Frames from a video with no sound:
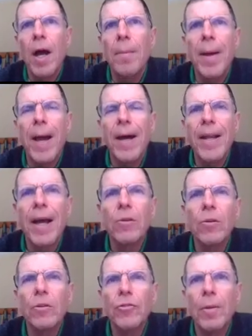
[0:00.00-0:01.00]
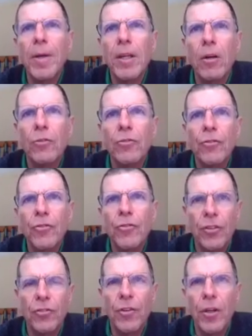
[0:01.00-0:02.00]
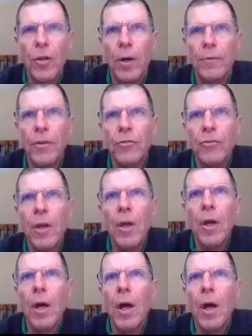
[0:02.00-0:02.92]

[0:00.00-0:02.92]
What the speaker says: about how long somebody goes and sits in the office.